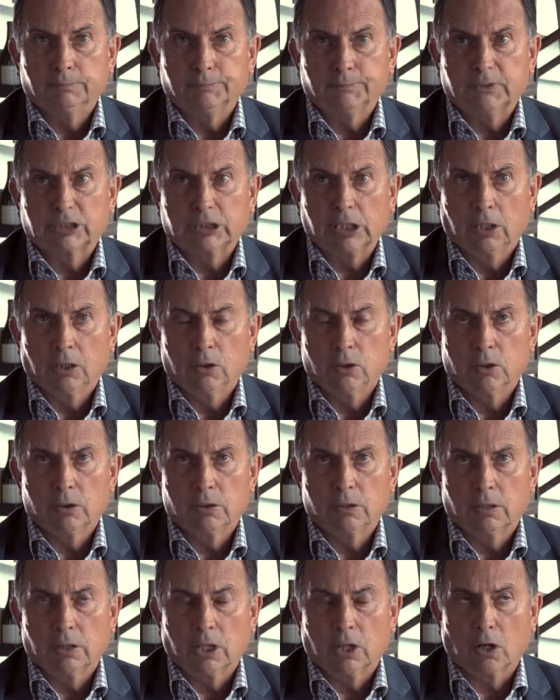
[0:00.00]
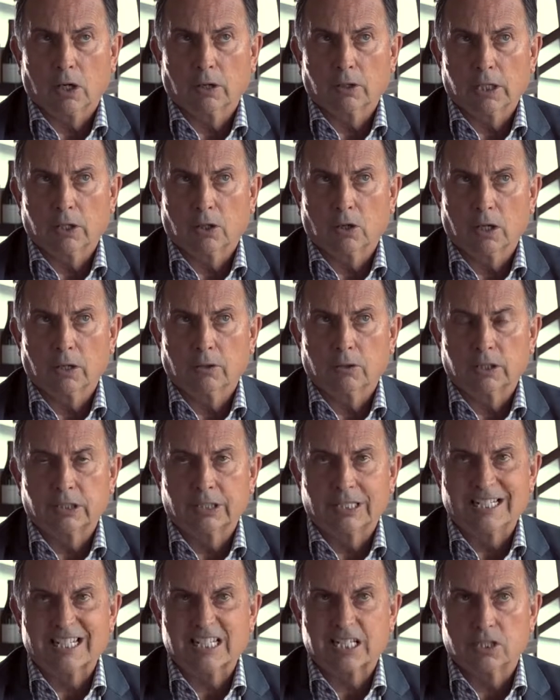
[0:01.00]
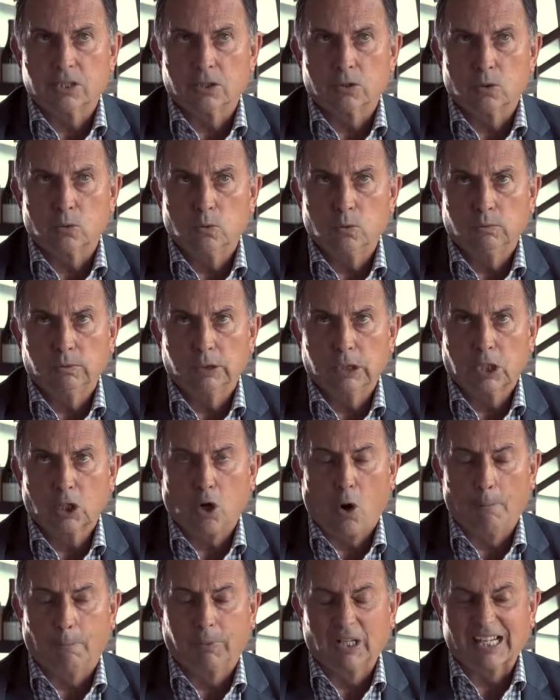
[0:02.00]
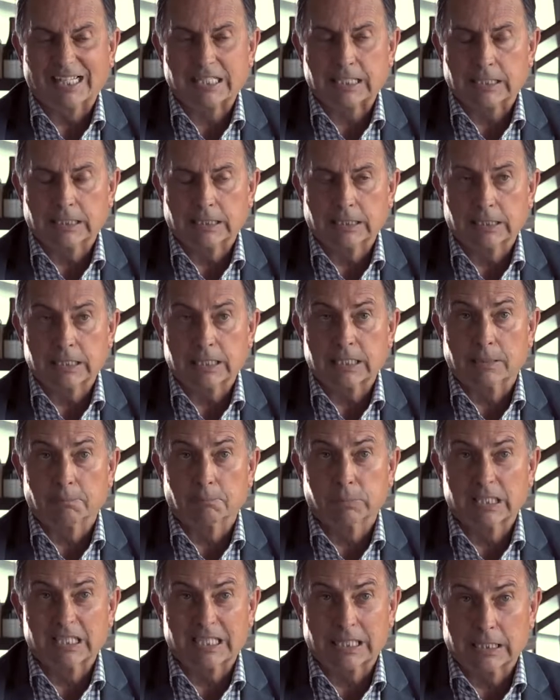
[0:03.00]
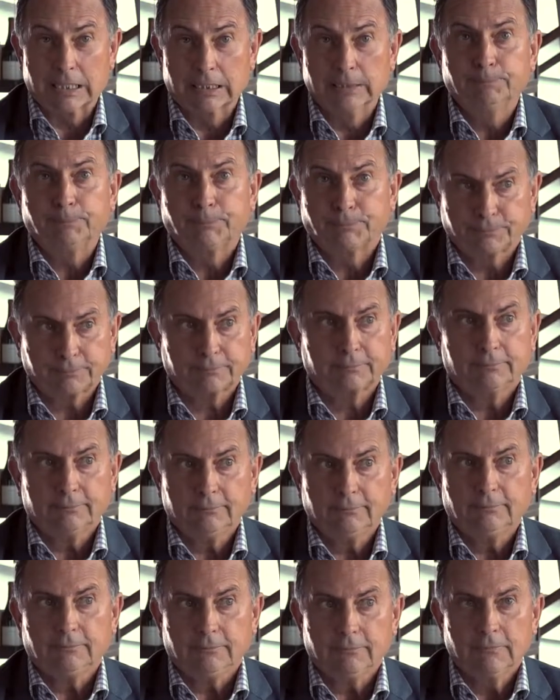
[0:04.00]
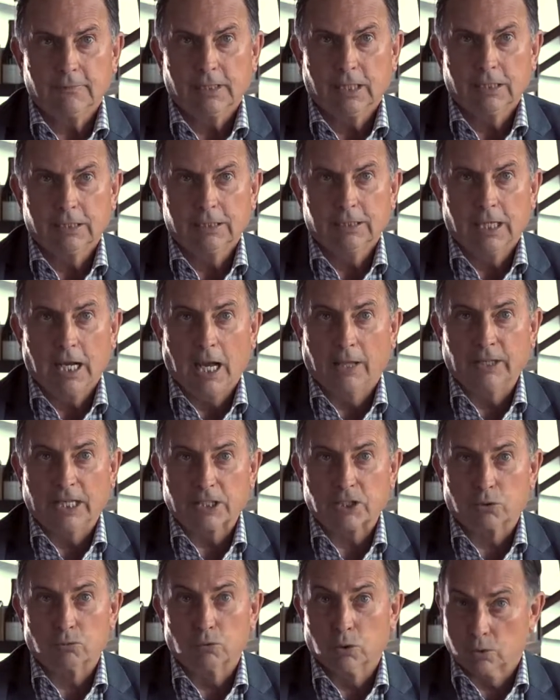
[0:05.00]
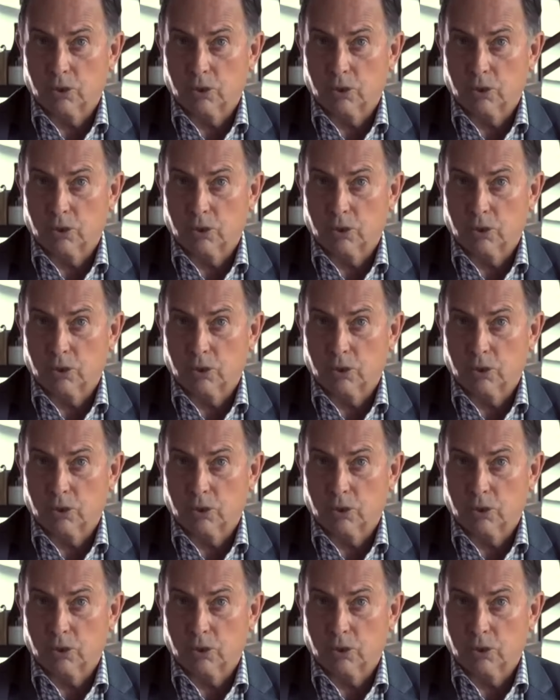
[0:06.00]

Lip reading: So you got to distill complexity into simplicity, and that's a real